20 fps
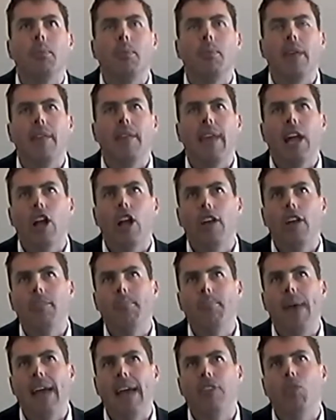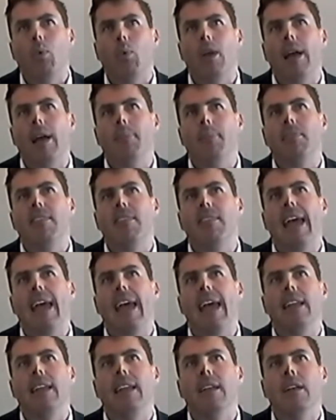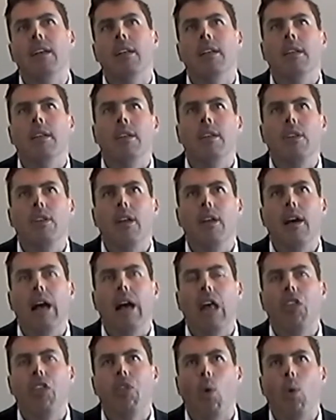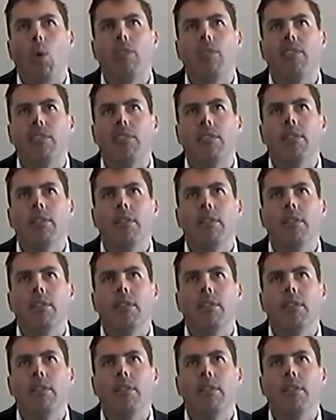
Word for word: That goes back to what I'm saying in, you know, our thoughts